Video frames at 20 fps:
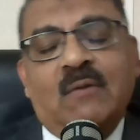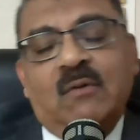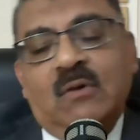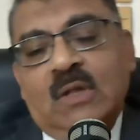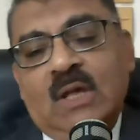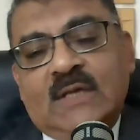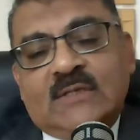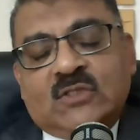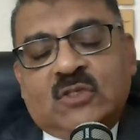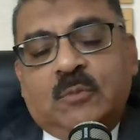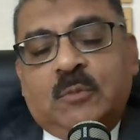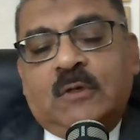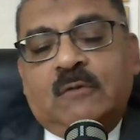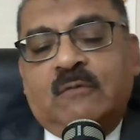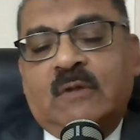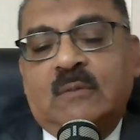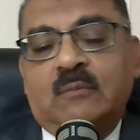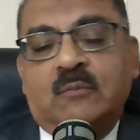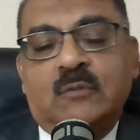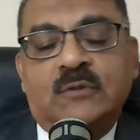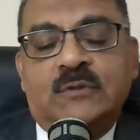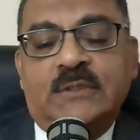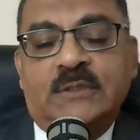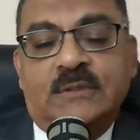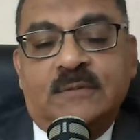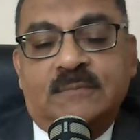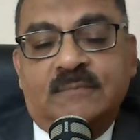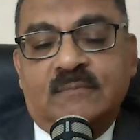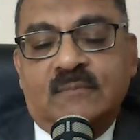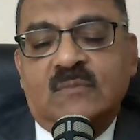want to ask you about one more thing.
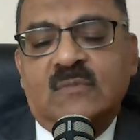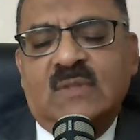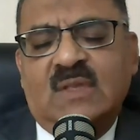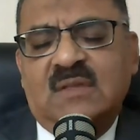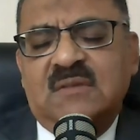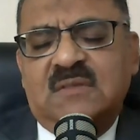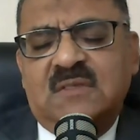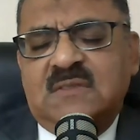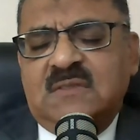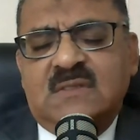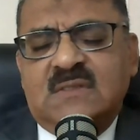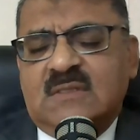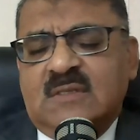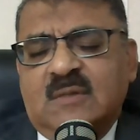This is